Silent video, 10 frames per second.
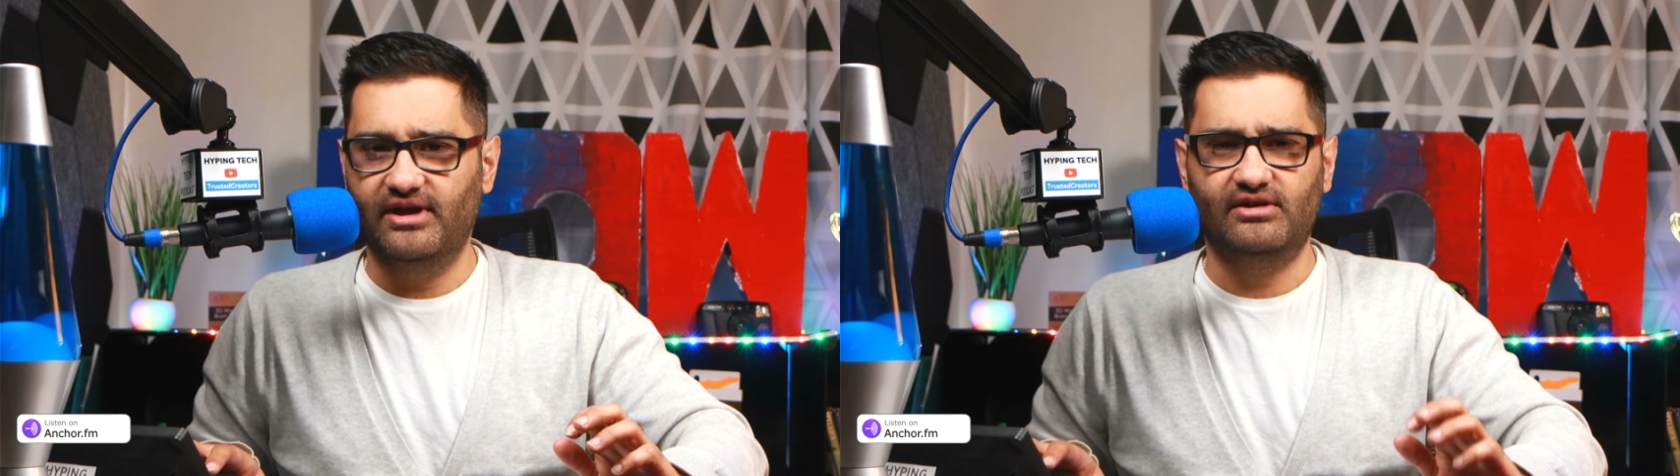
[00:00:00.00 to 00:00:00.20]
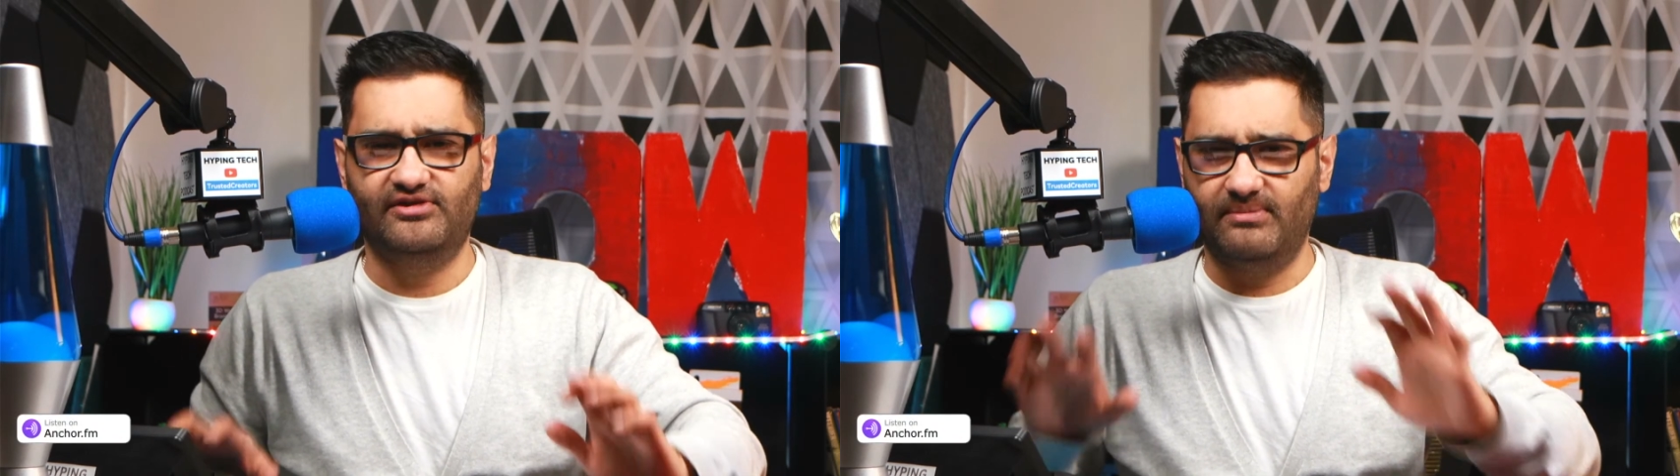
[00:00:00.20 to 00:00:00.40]

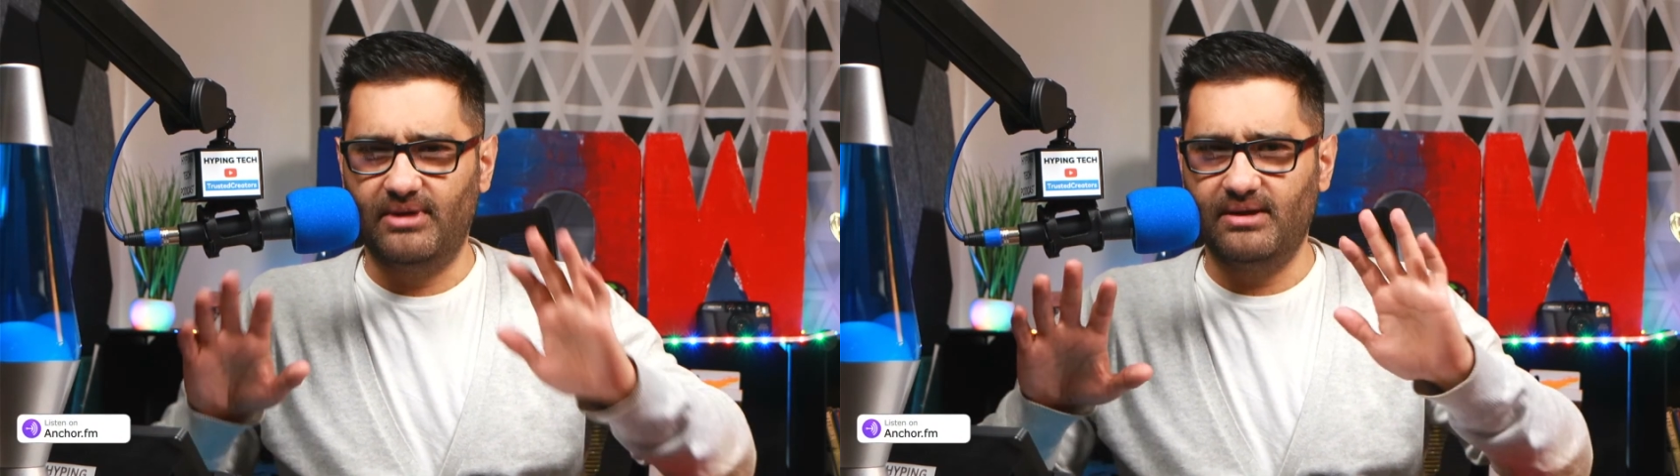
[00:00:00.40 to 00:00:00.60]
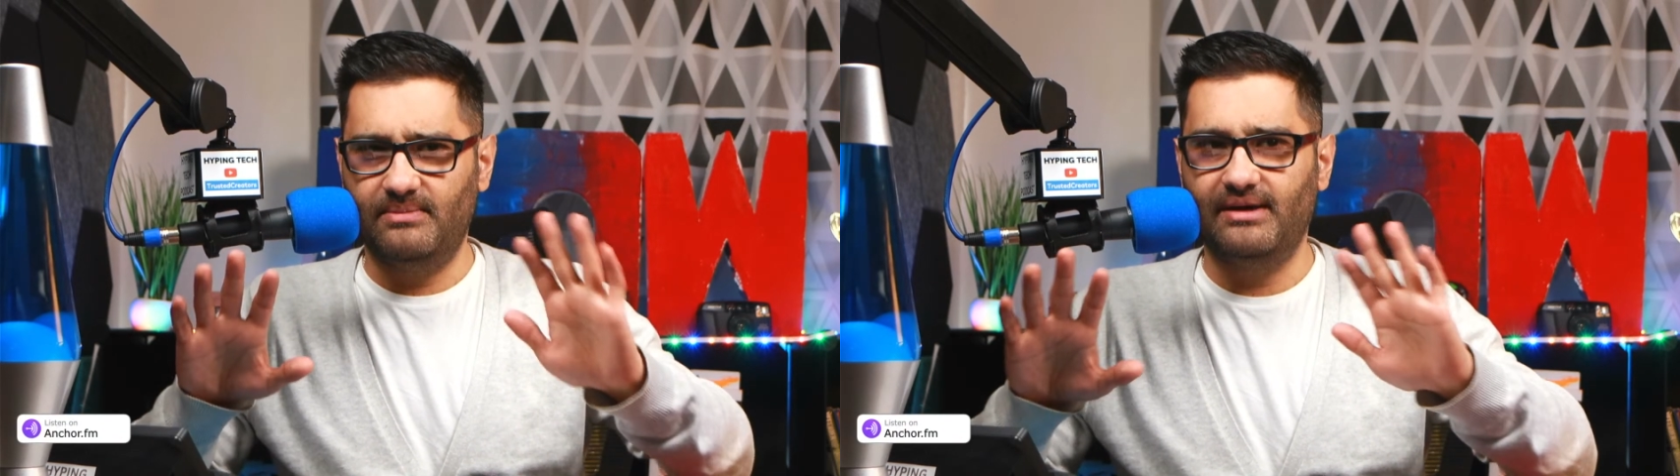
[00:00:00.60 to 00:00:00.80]
because it
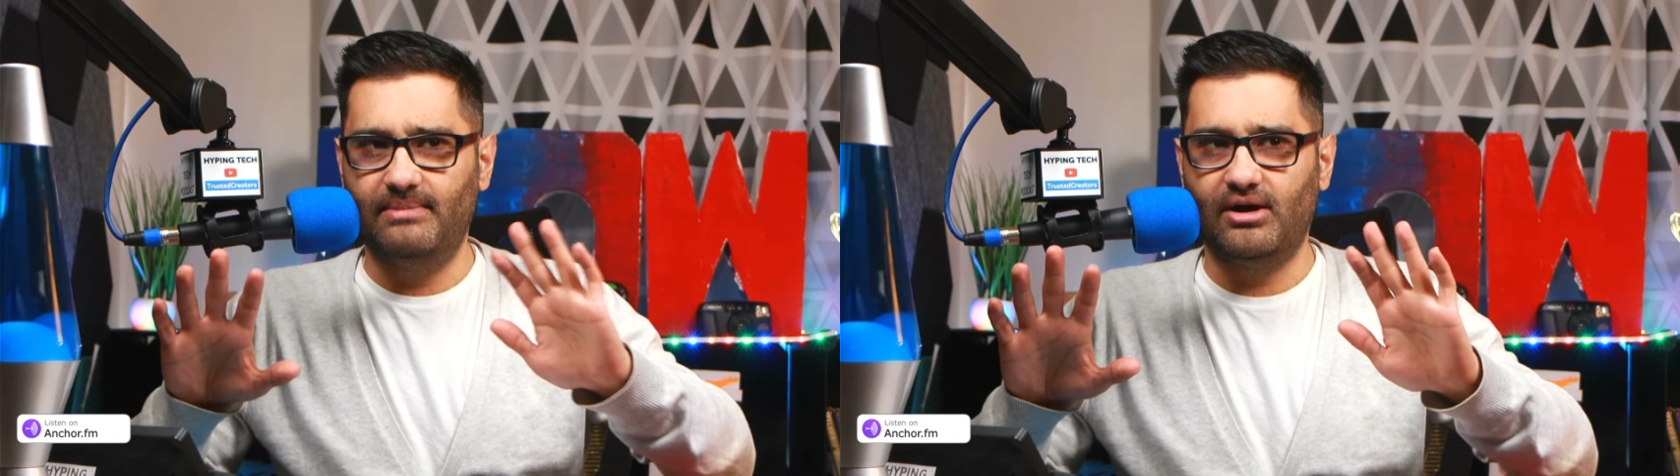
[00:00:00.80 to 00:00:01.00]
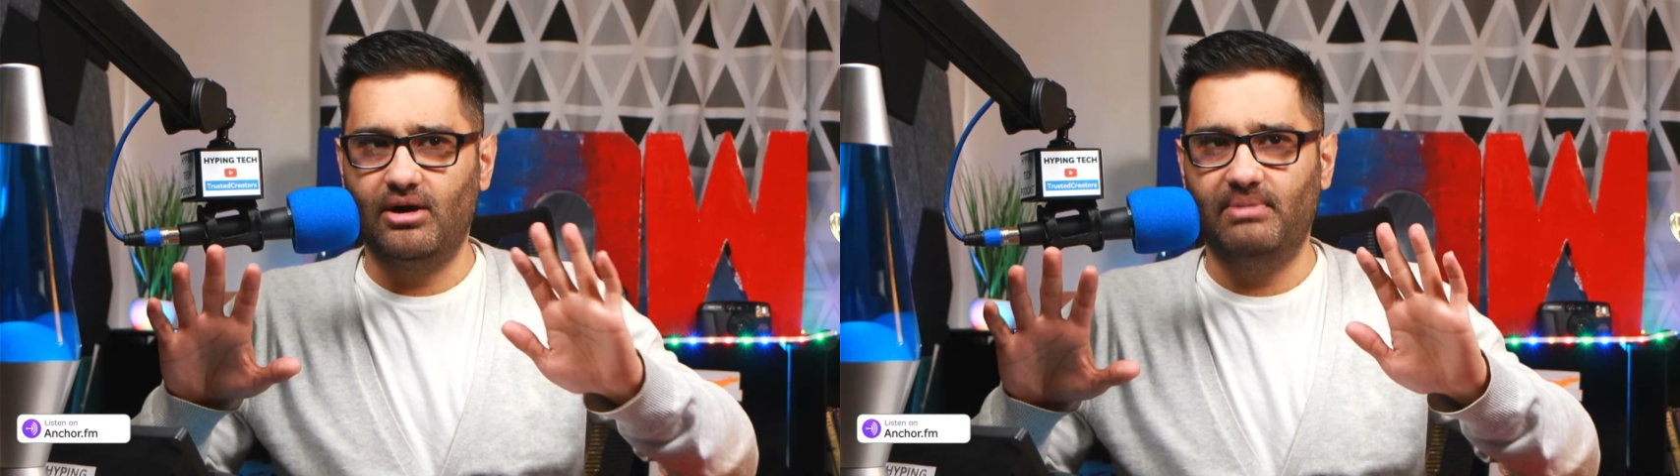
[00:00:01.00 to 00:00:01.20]
might be a
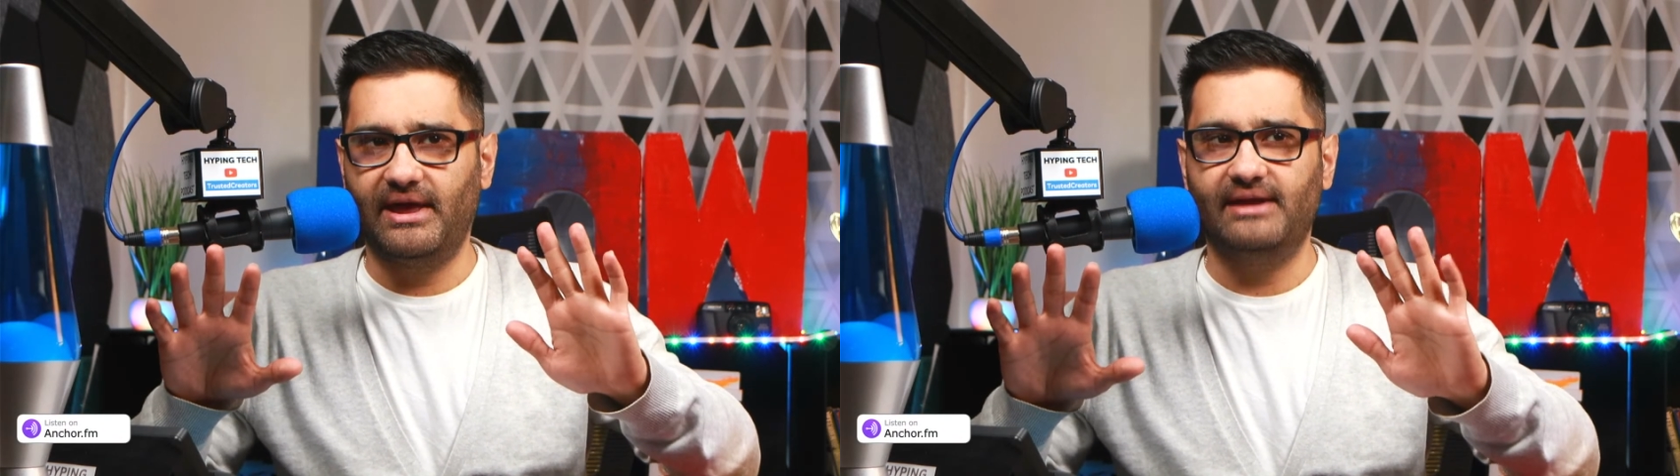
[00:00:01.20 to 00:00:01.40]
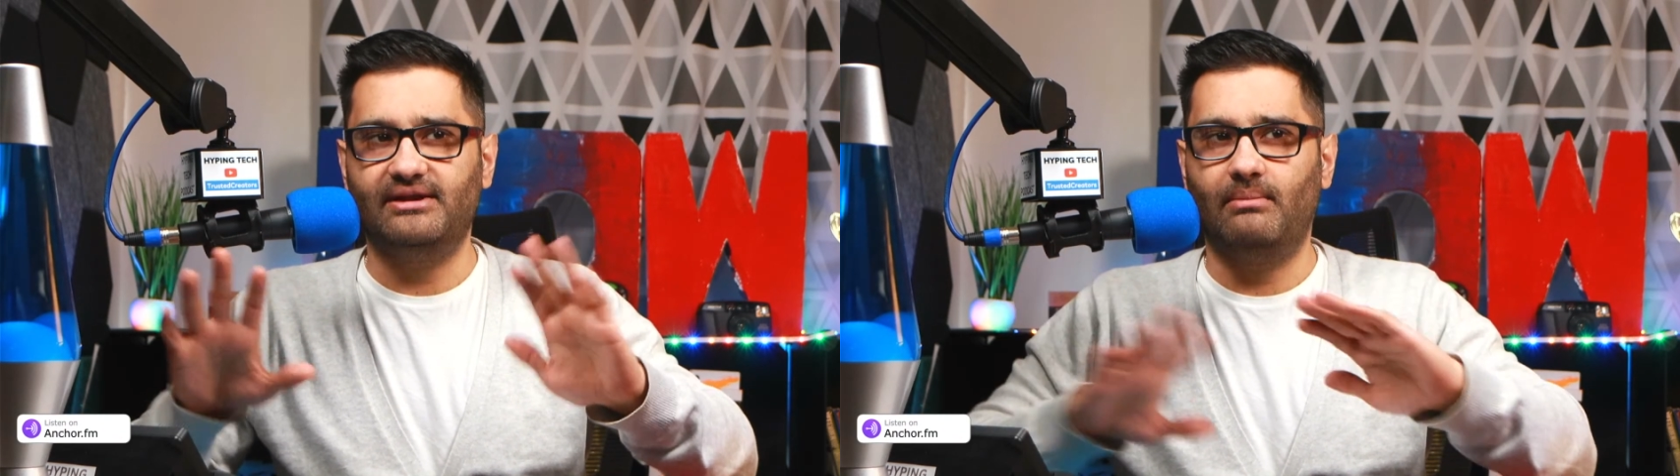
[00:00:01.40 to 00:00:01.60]
bit complicated.